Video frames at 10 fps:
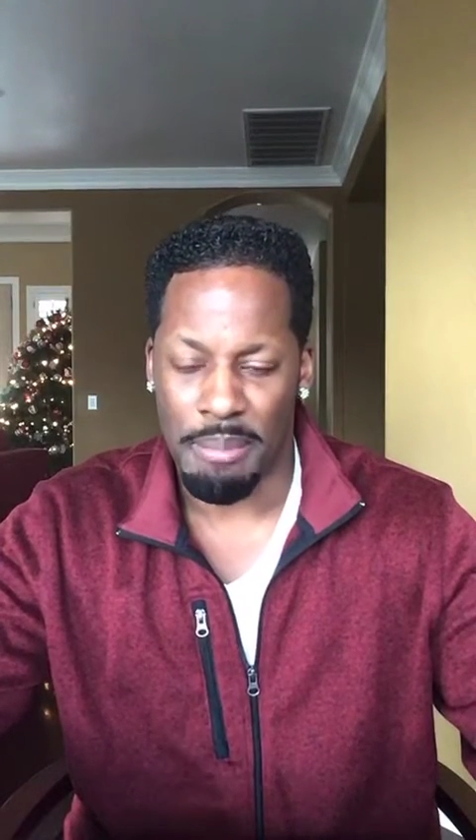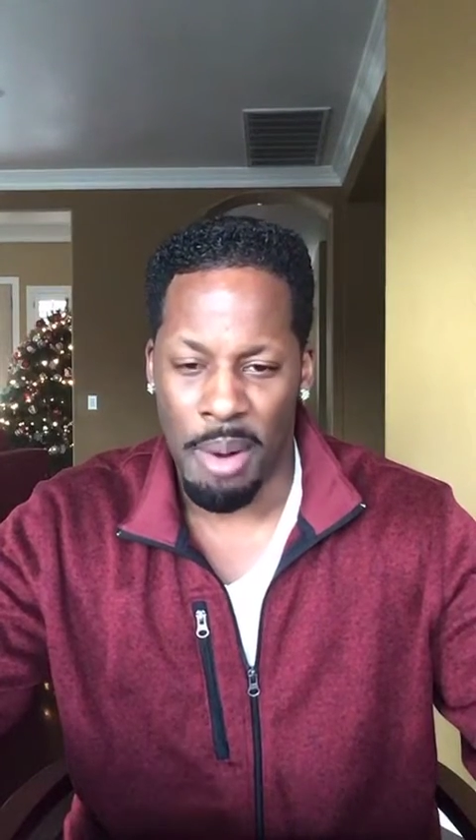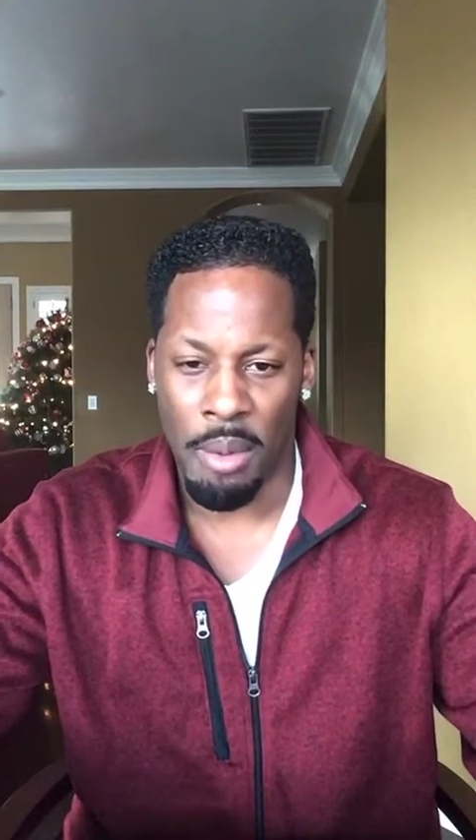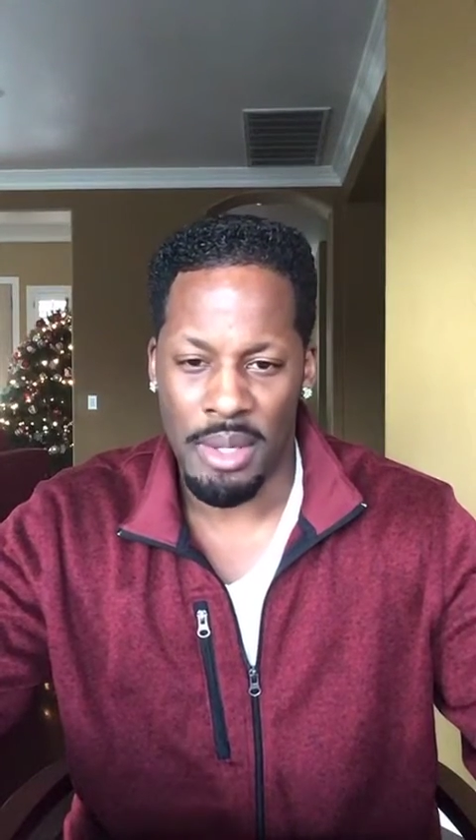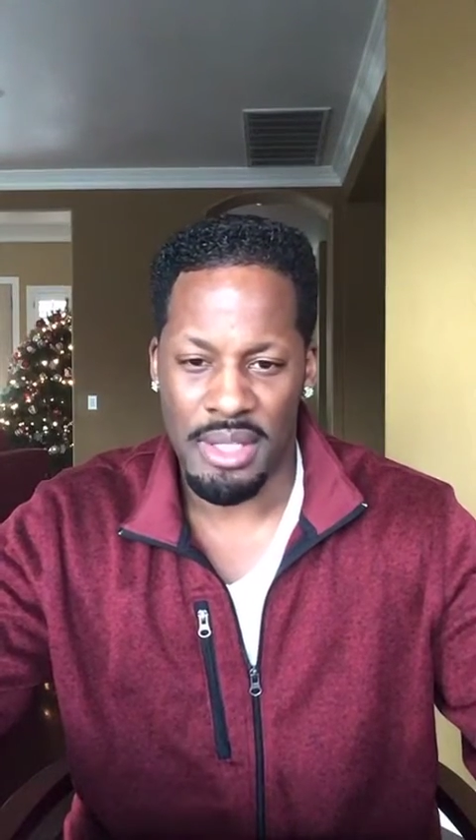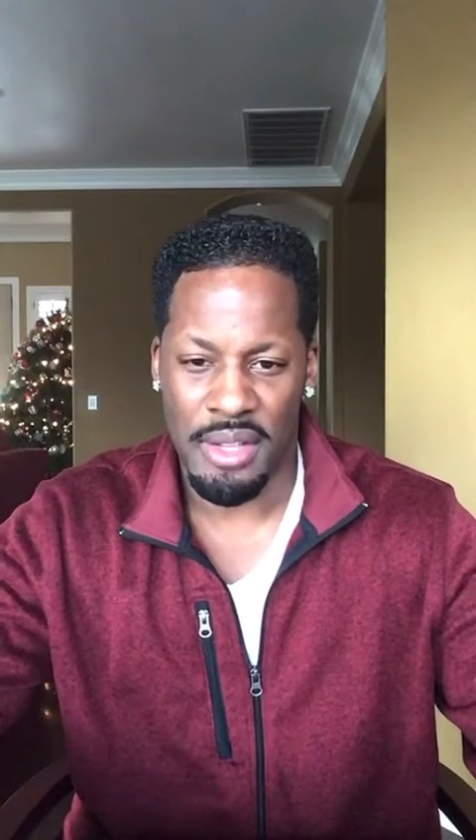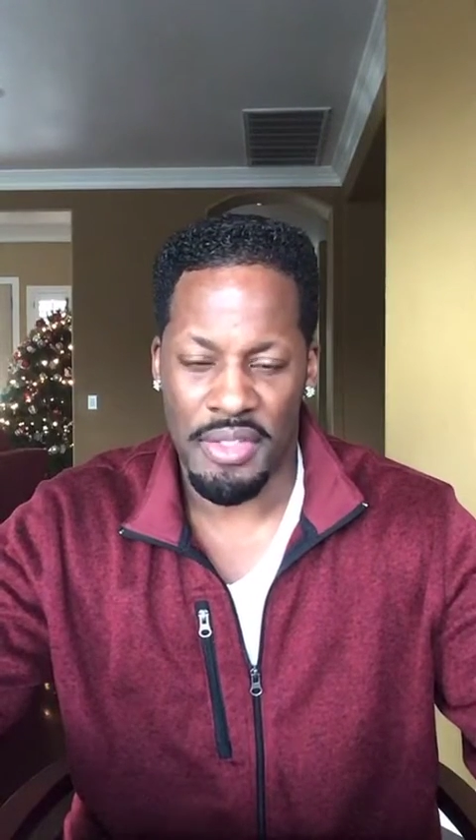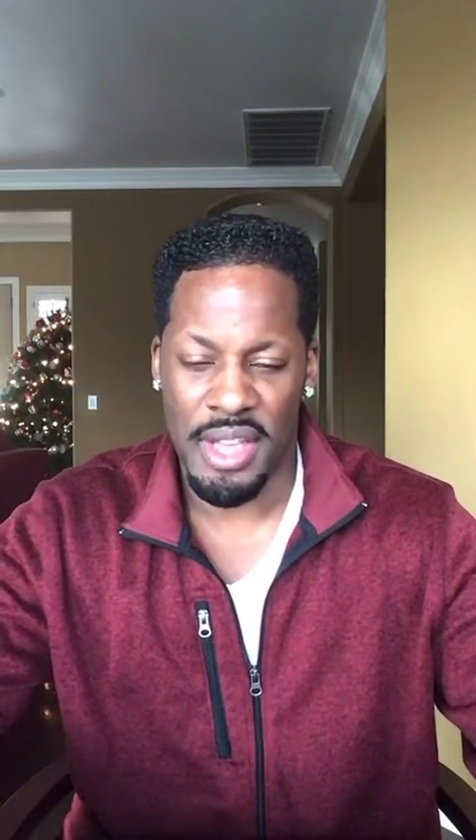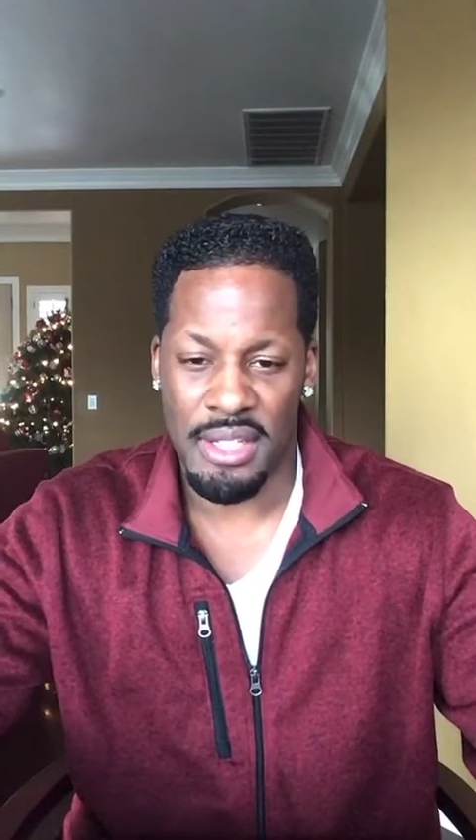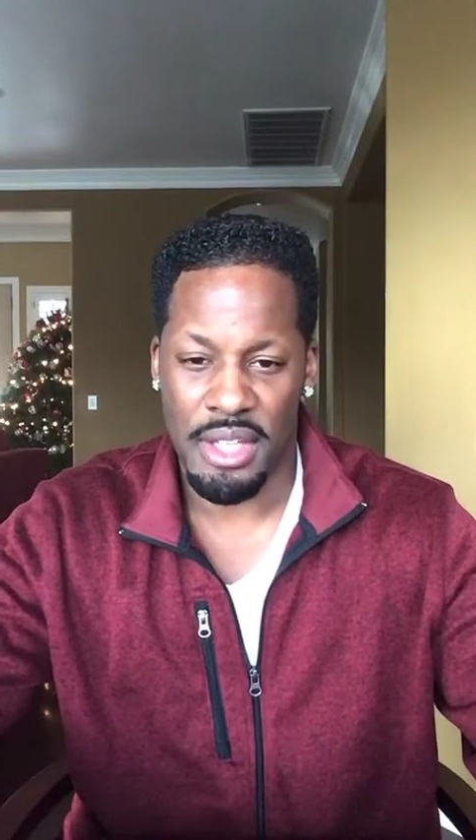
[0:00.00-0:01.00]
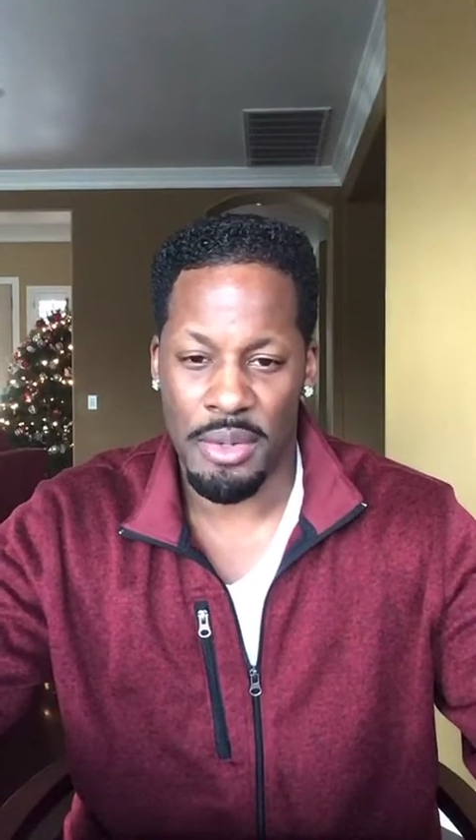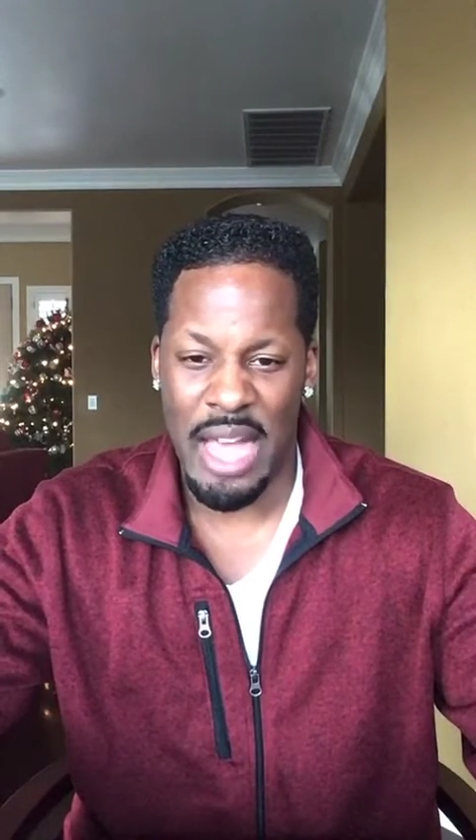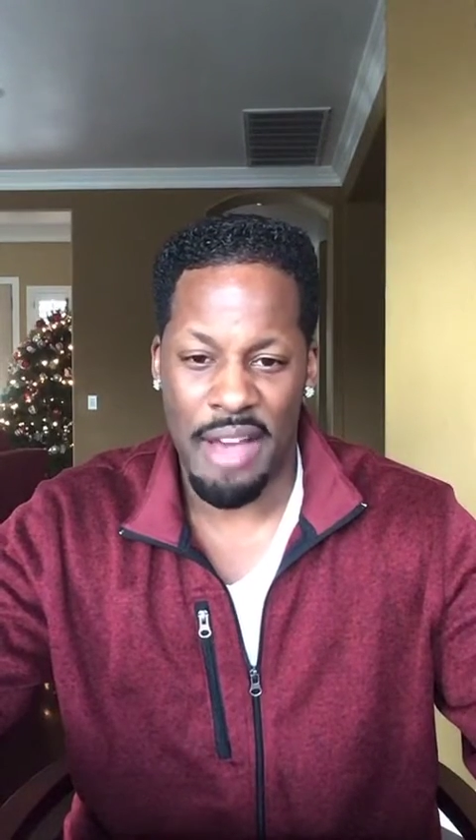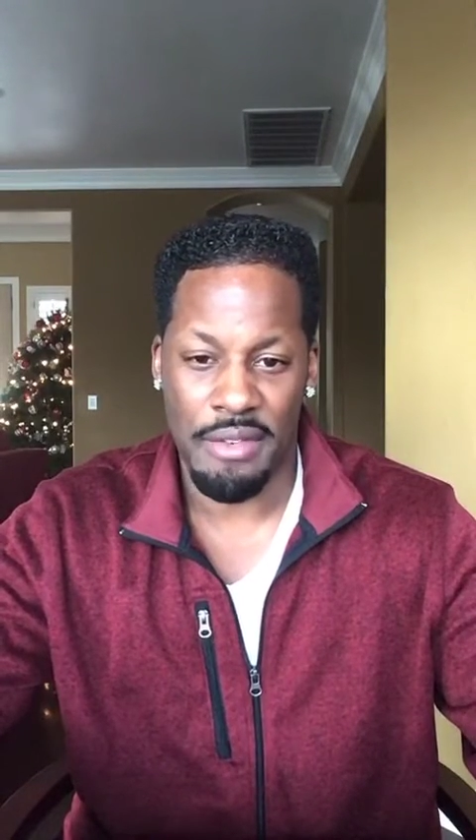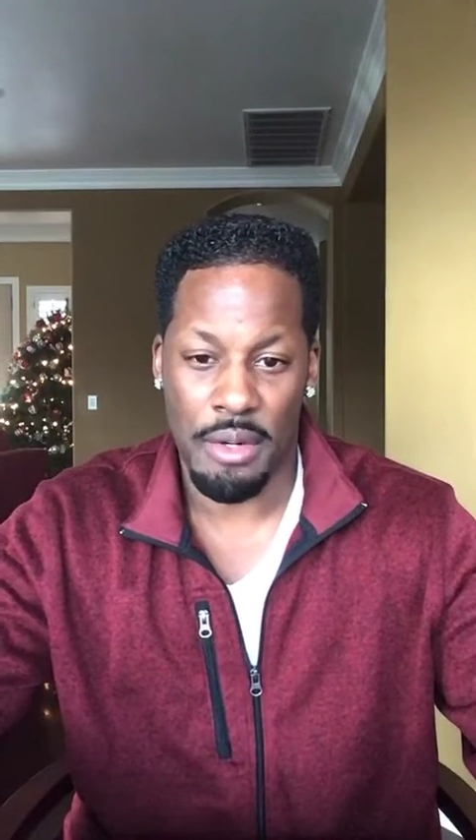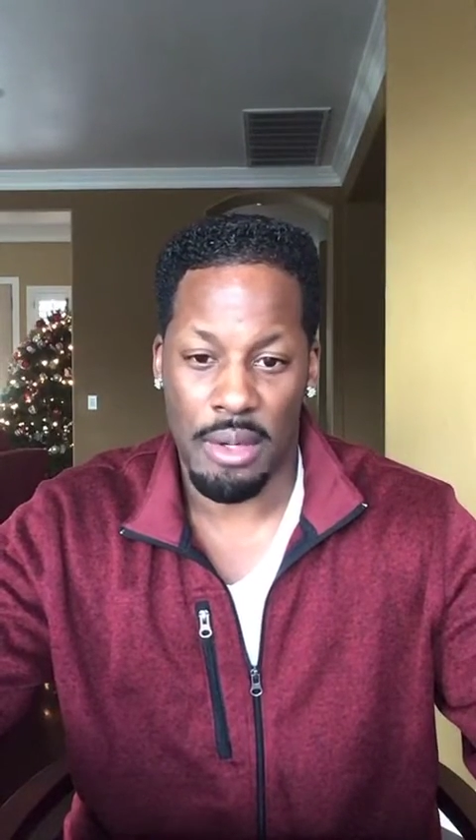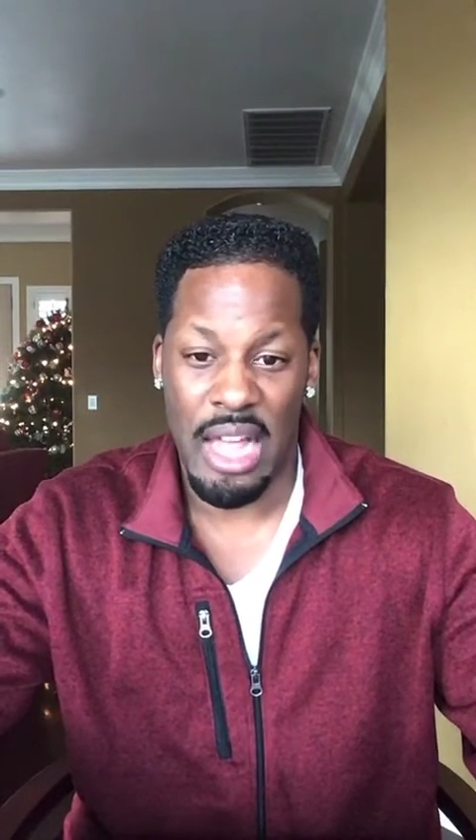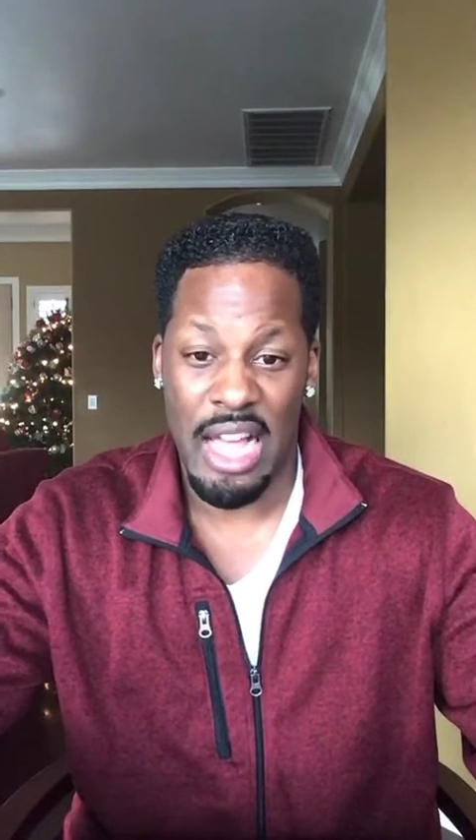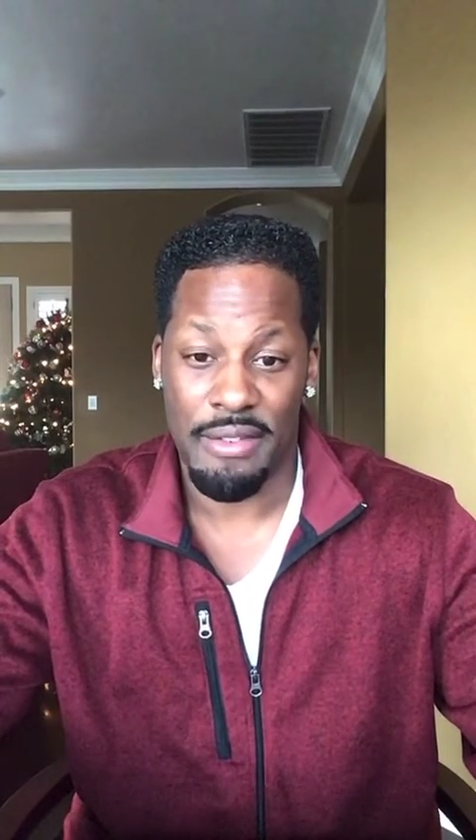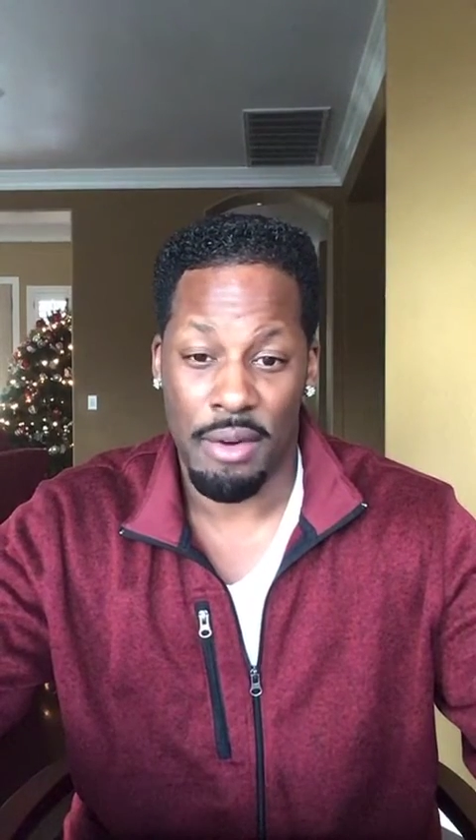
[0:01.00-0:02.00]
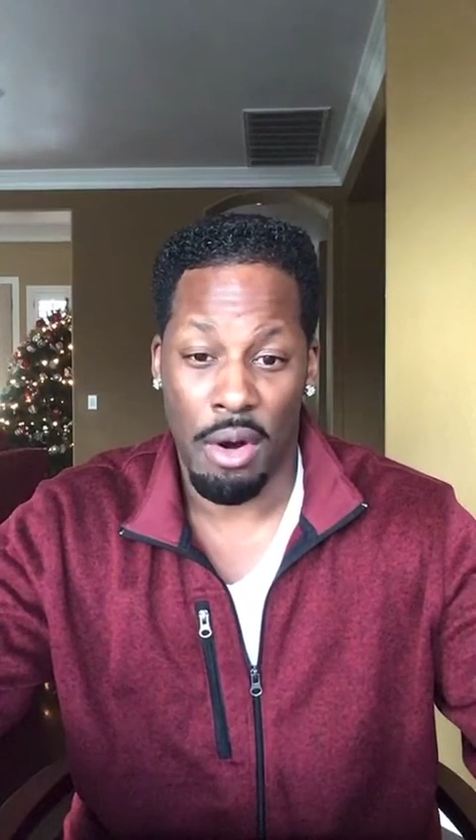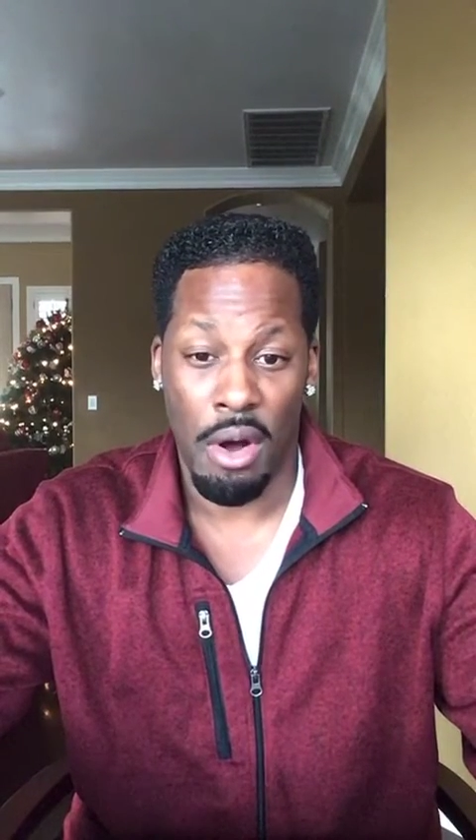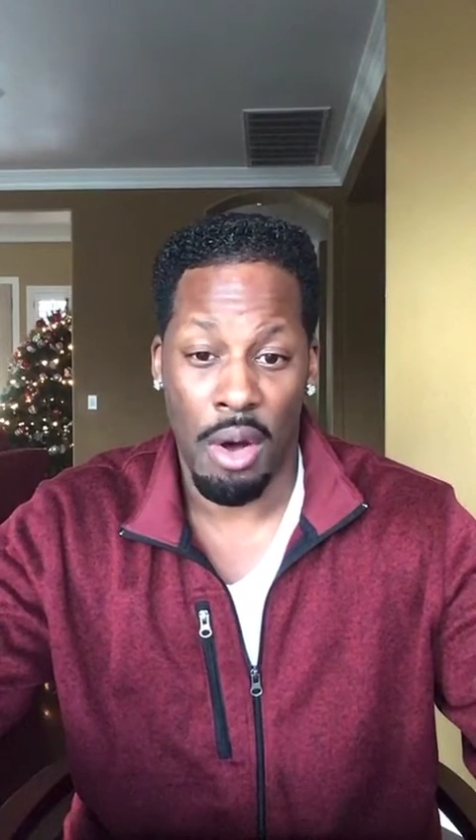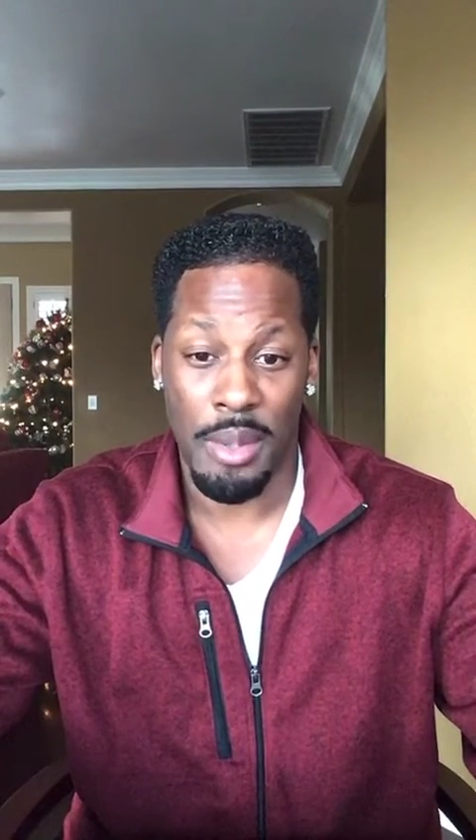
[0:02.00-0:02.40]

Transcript: the components and things that you have in your life